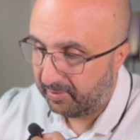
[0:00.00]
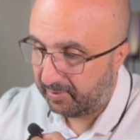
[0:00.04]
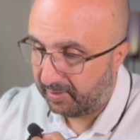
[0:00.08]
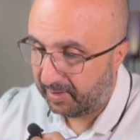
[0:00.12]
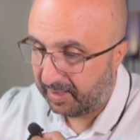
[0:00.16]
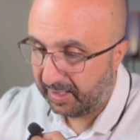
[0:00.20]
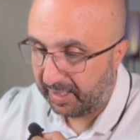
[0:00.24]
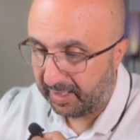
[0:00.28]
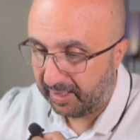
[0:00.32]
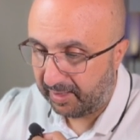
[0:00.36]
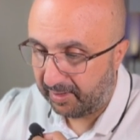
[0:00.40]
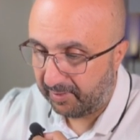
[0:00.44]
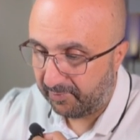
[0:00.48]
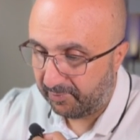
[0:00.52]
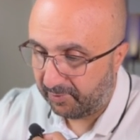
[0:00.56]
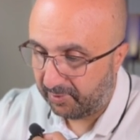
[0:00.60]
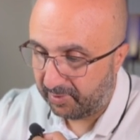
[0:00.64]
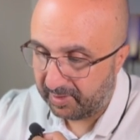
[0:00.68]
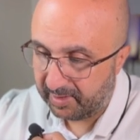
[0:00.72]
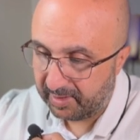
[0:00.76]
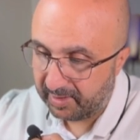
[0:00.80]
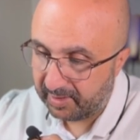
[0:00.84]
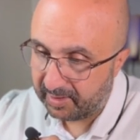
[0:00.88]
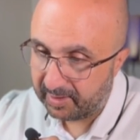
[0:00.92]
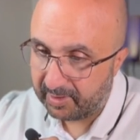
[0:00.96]
Ken, for
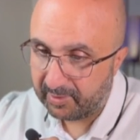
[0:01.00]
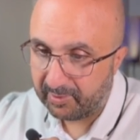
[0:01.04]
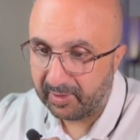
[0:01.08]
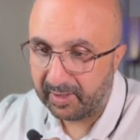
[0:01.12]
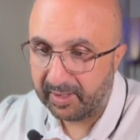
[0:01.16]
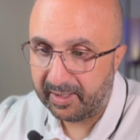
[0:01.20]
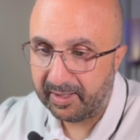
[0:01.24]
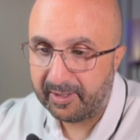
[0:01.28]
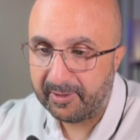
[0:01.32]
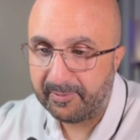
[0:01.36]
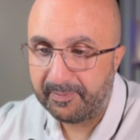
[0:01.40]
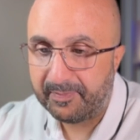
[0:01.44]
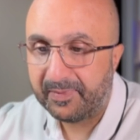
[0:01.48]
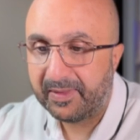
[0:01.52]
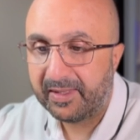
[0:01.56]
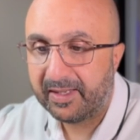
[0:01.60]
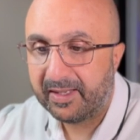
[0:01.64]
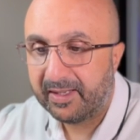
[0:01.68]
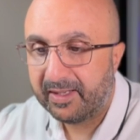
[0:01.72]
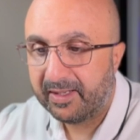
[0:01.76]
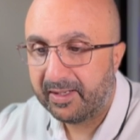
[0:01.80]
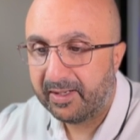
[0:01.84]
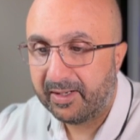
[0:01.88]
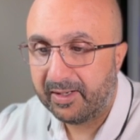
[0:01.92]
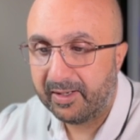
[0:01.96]
instance, right?
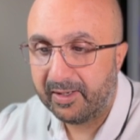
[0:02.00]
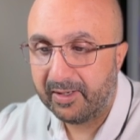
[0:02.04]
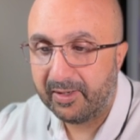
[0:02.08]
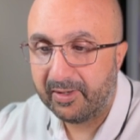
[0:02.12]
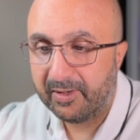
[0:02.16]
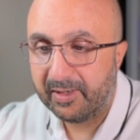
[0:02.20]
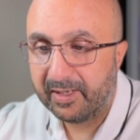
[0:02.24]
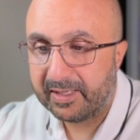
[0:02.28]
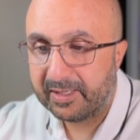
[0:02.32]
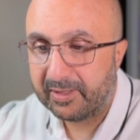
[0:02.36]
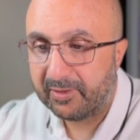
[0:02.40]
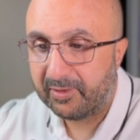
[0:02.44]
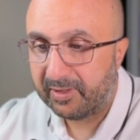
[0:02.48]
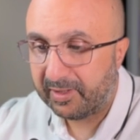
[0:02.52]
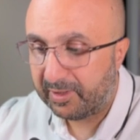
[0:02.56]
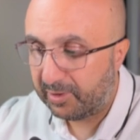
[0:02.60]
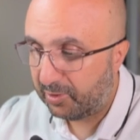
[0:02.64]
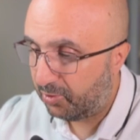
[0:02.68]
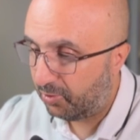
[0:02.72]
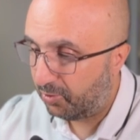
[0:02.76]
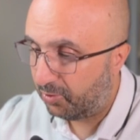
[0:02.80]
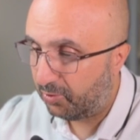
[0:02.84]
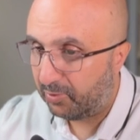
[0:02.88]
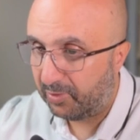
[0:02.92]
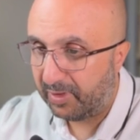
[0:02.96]
As long as
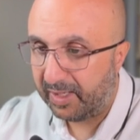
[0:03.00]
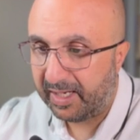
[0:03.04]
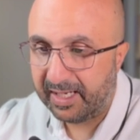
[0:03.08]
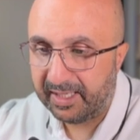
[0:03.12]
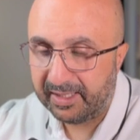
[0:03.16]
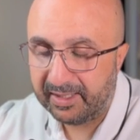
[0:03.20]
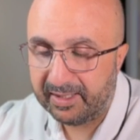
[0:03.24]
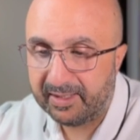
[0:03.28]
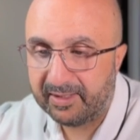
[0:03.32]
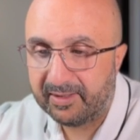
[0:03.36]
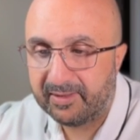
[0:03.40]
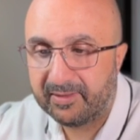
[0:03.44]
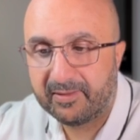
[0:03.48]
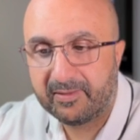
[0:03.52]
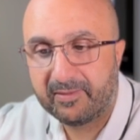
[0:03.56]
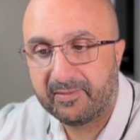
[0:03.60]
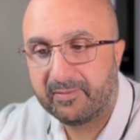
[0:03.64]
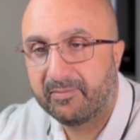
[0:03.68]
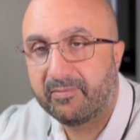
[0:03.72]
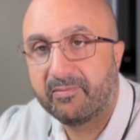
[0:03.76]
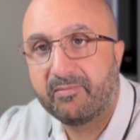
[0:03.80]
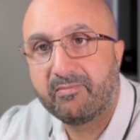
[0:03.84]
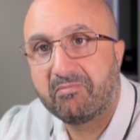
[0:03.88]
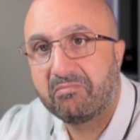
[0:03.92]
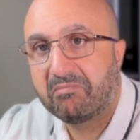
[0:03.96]
you do that,
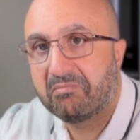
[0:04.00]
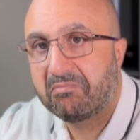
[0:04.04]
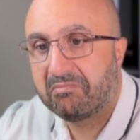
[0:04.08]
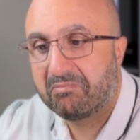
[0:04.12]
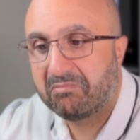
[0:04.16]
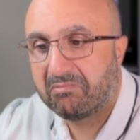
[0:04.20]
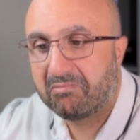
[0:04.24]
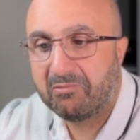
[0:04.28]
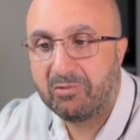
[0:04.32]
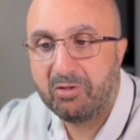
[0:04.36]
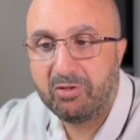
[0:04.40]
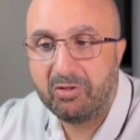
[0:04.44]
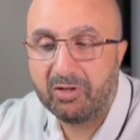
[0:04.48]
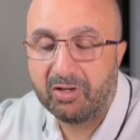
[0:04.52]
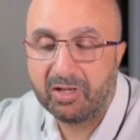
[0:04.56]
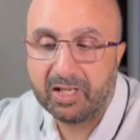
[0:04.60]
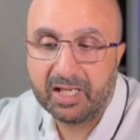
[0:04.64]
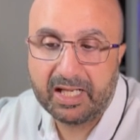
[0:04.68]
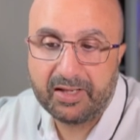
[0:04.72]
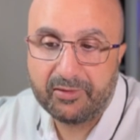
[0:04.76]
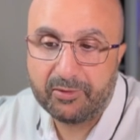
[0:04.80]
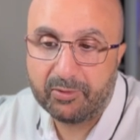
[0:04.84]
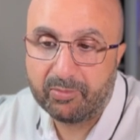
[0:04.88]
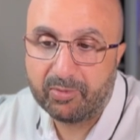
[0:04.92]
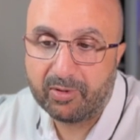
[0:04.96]
you're not going to
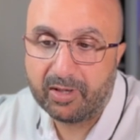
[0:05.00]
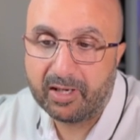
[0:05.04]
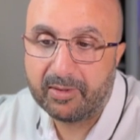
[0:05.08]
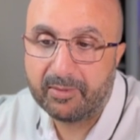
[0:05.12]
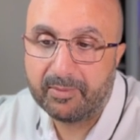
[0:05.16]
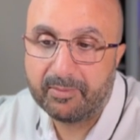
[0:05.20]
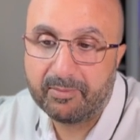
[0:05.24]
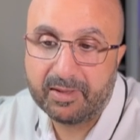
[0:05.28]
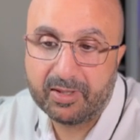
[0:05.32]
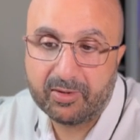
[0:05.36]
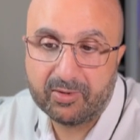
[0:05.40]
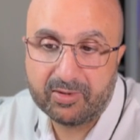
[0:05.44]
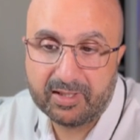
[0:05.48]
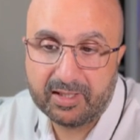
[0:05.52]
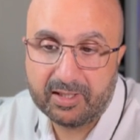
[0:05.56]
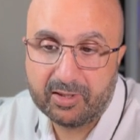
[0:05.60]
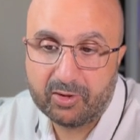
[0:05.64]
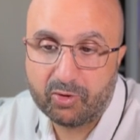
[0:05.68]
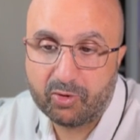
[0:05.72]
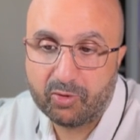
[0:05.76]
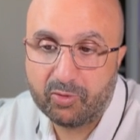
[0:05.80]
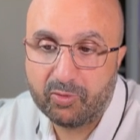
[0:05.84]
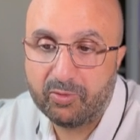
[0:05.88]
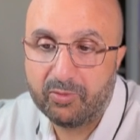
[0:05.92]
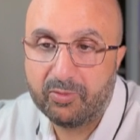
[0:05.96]
have a problem because it's
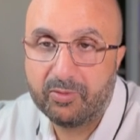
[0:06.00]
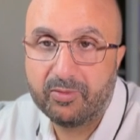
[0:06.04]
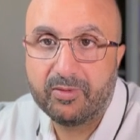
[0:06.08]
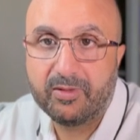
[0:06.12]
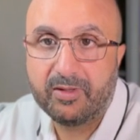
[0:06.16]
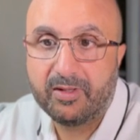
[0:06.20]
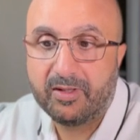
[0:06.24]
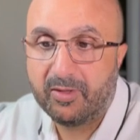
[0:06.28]
true.